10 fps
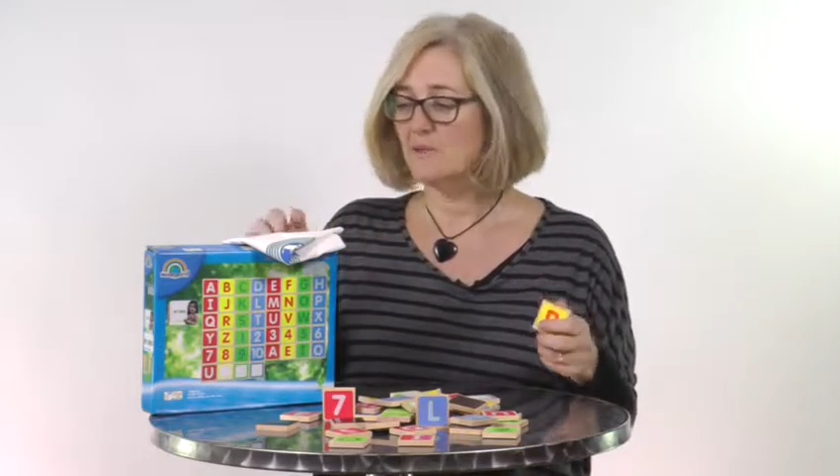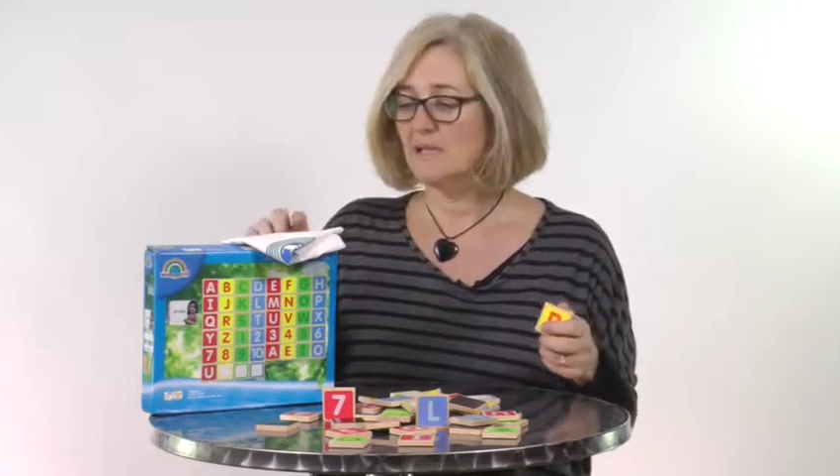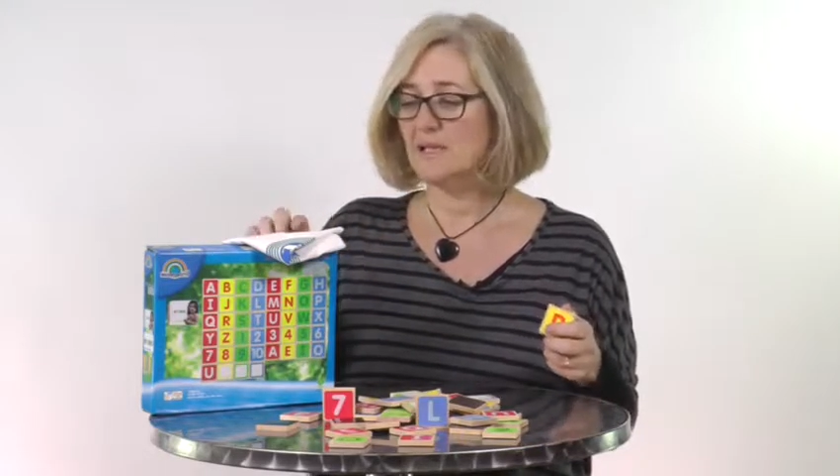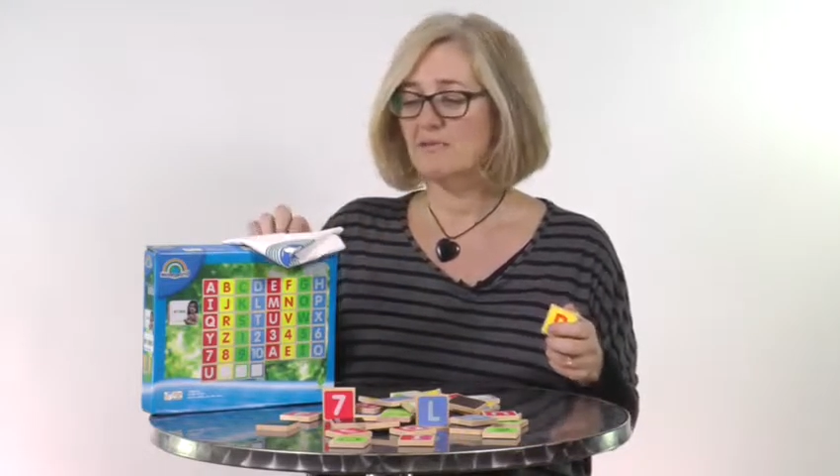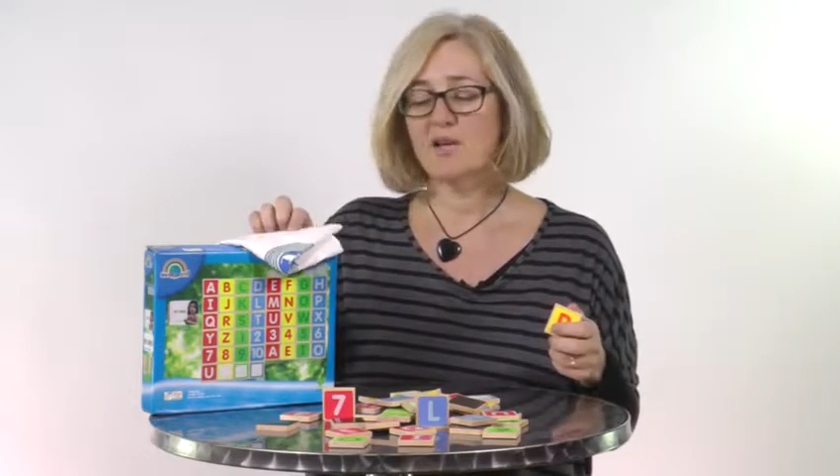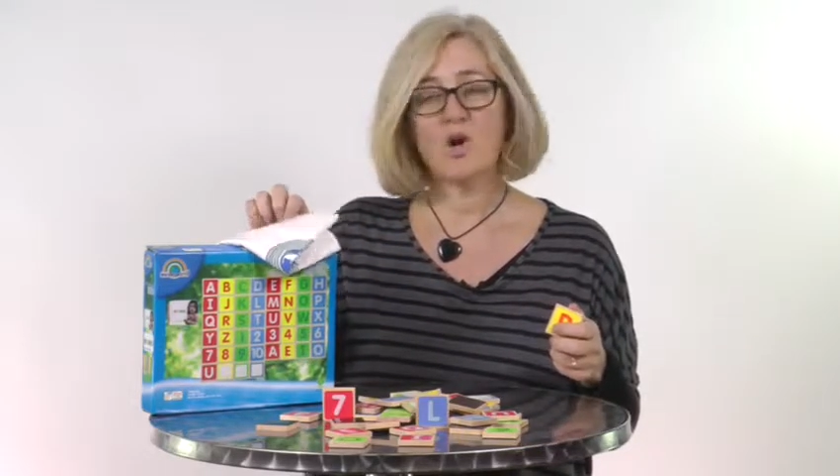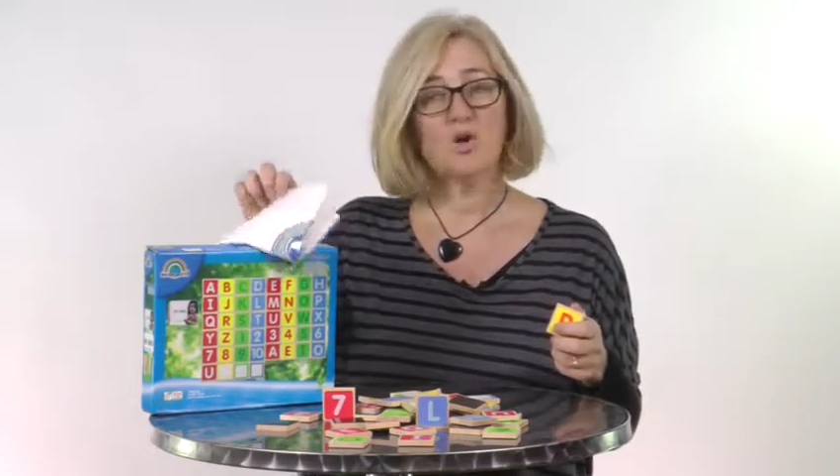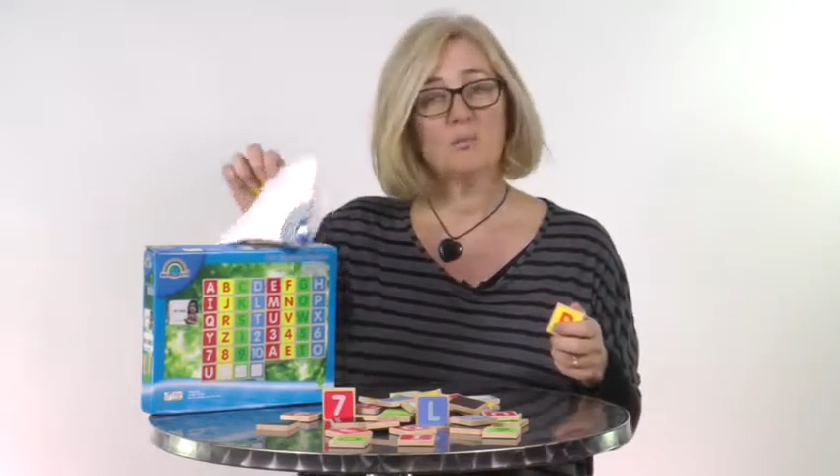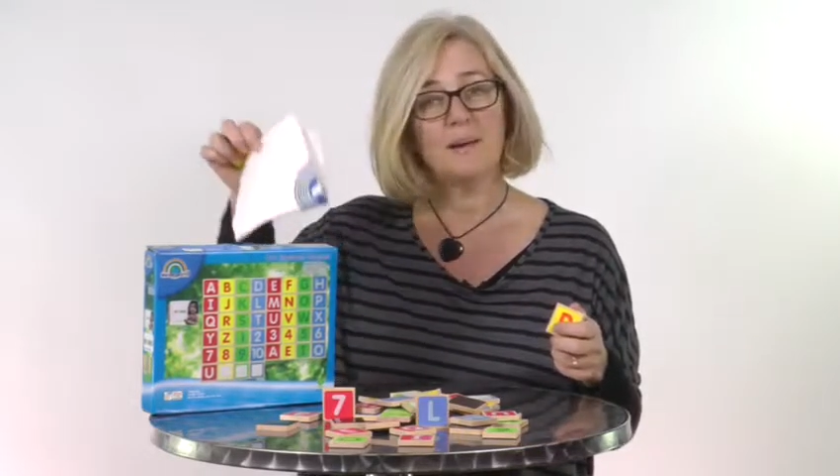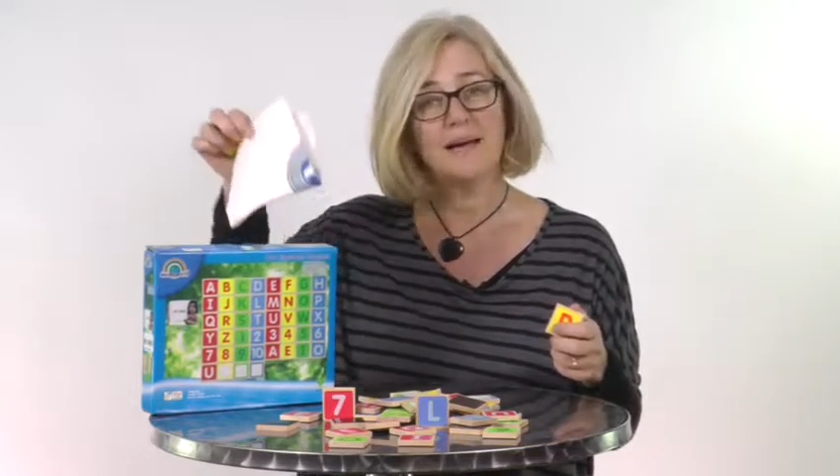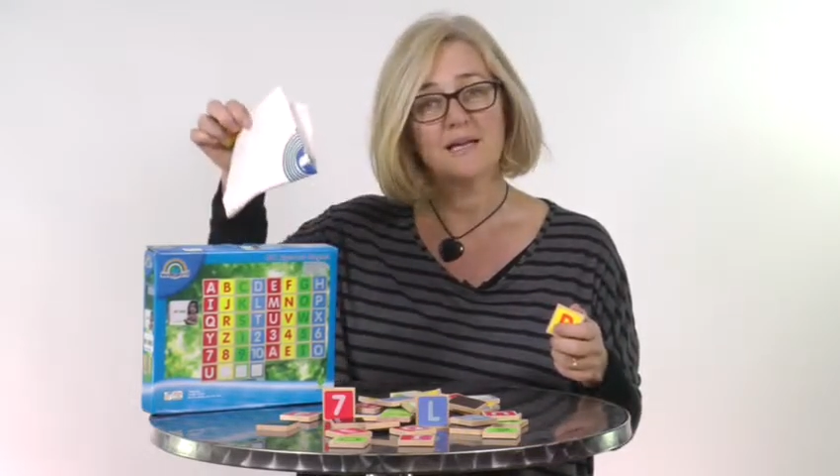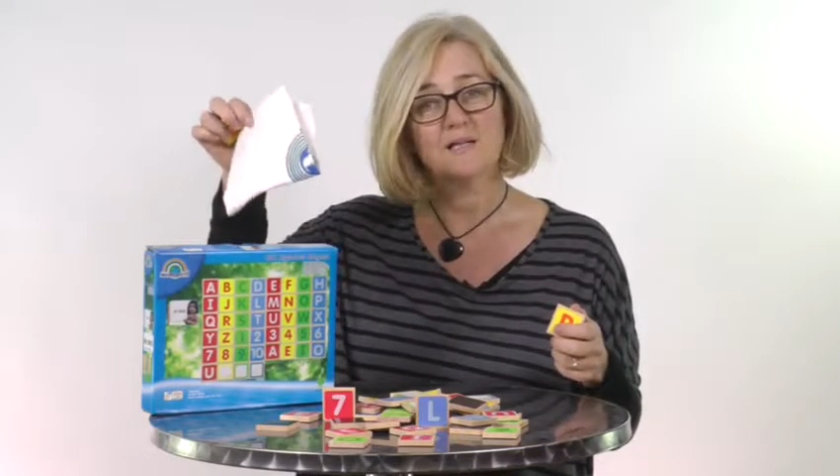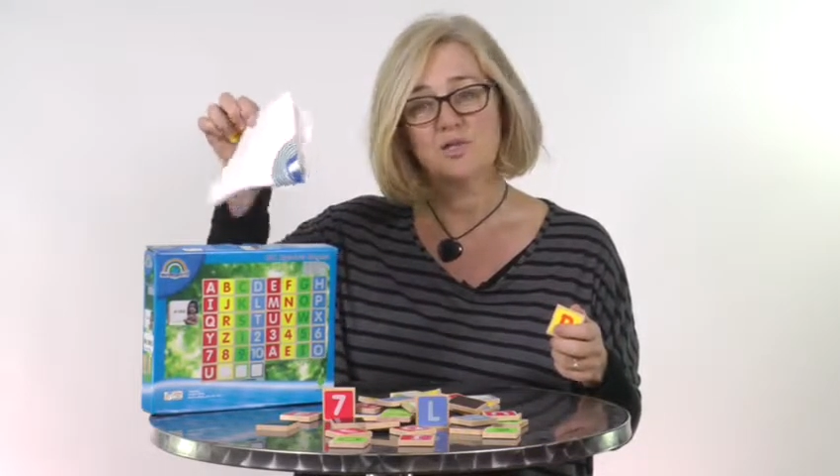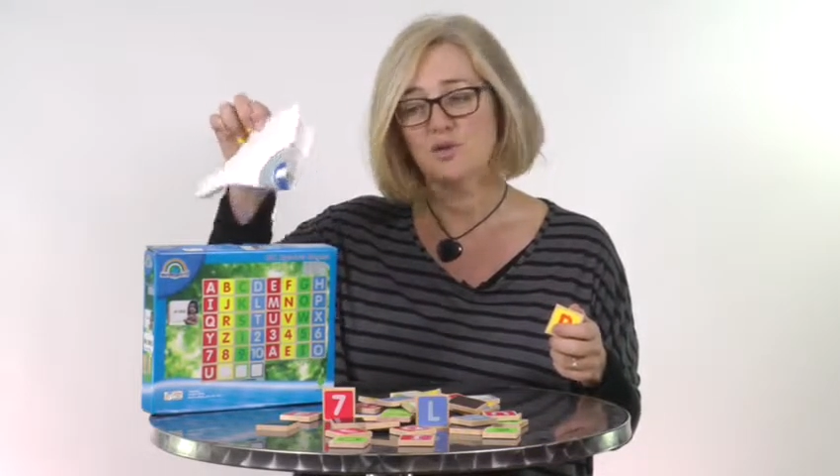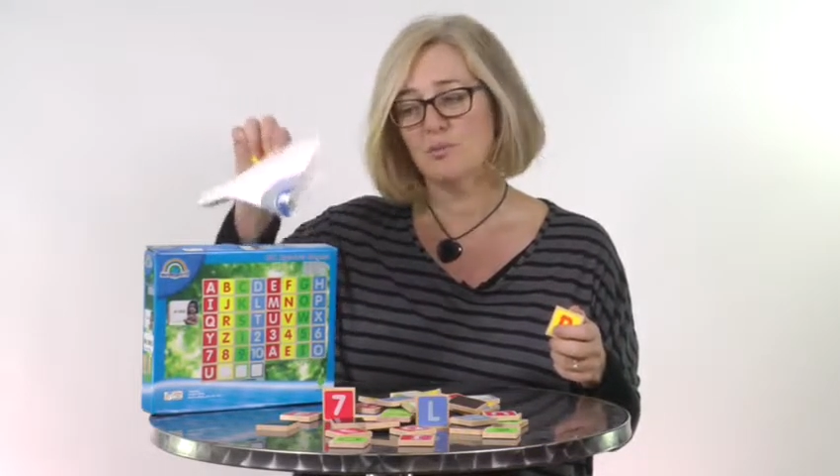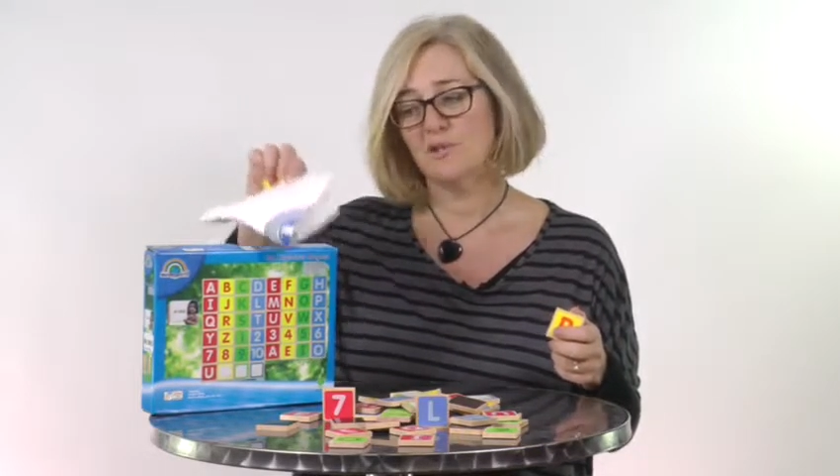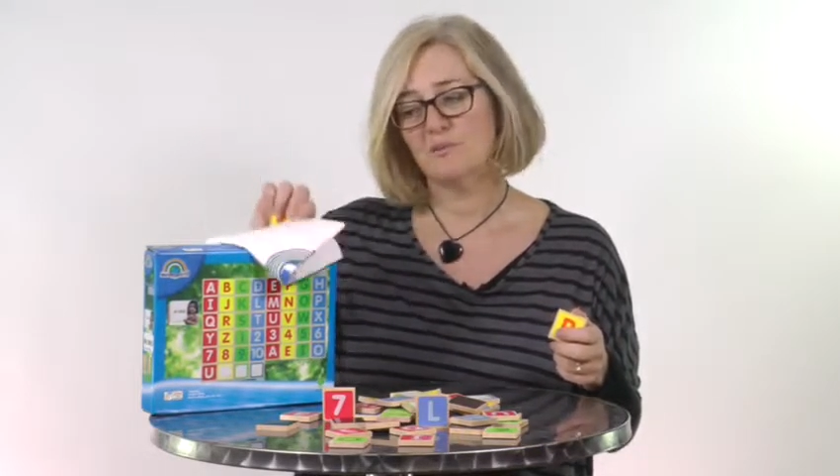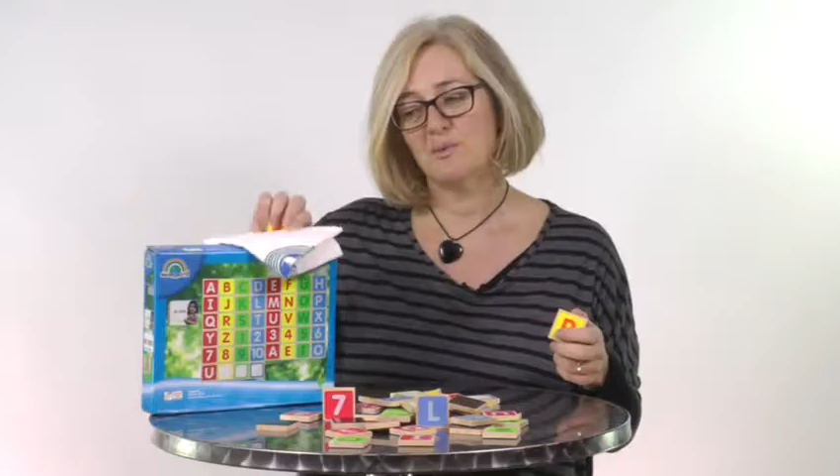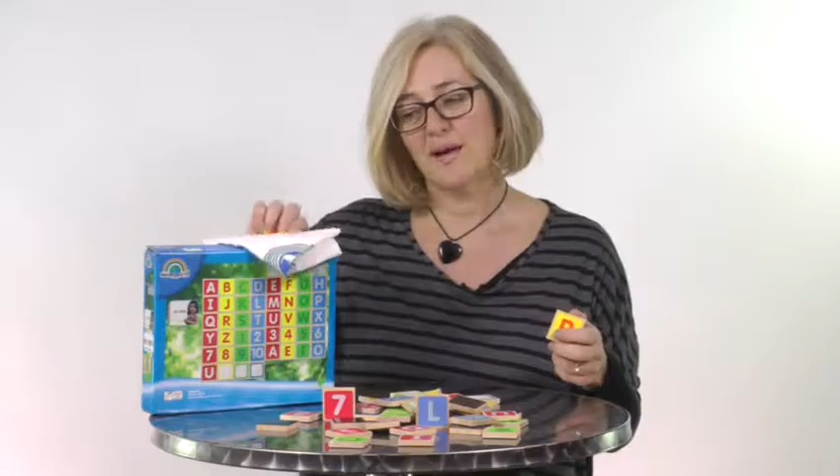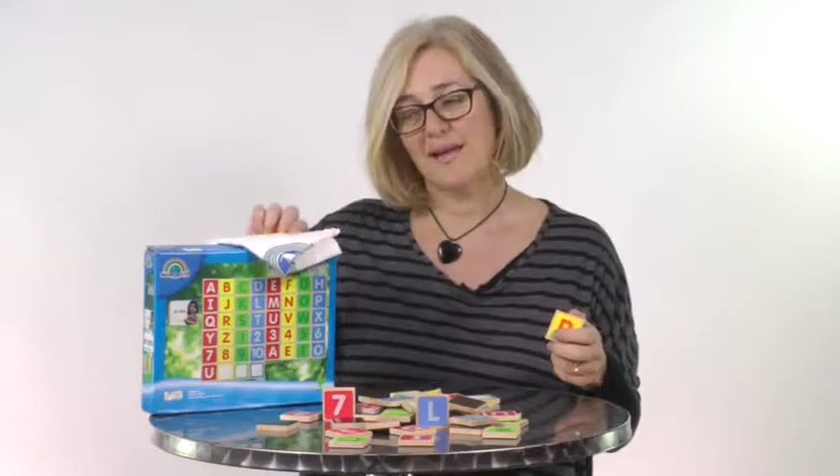really lovely cotton bag so you can put
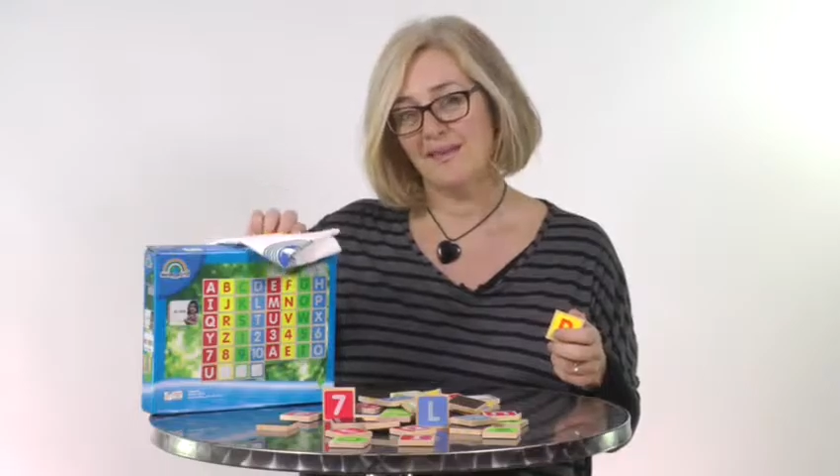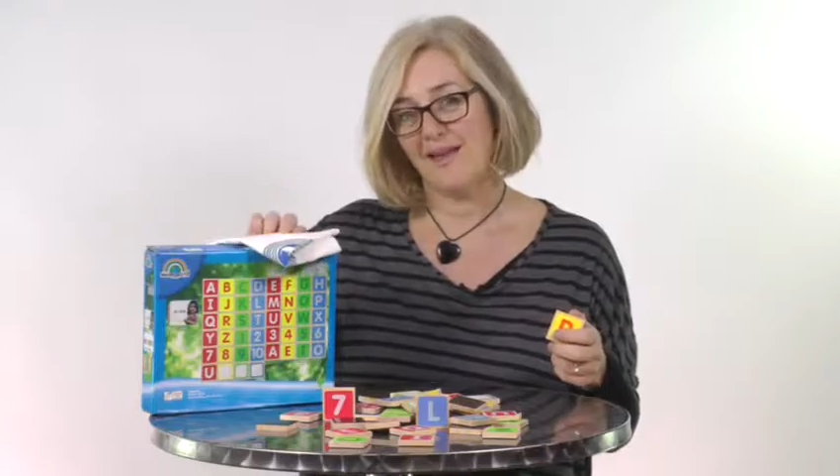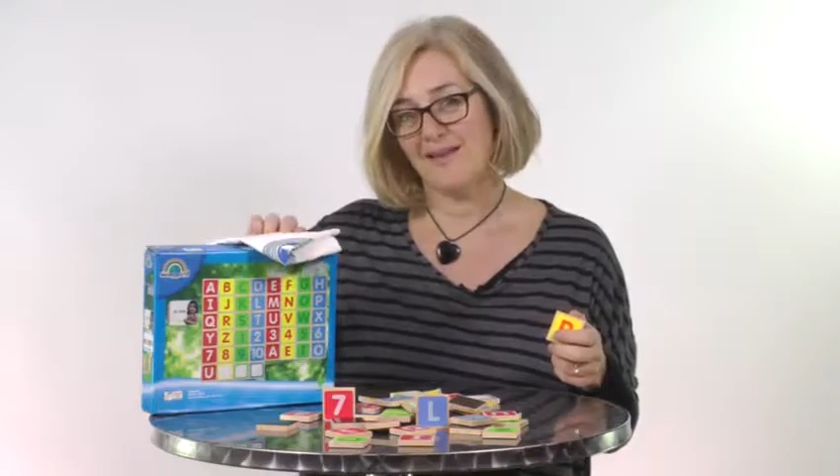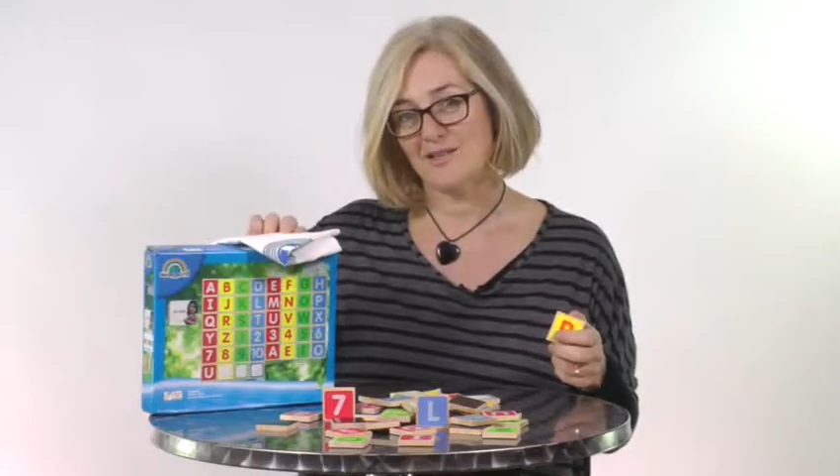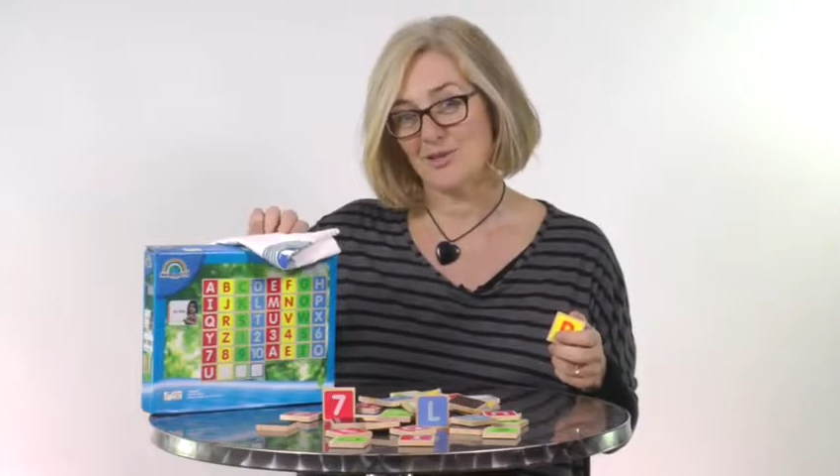them away in there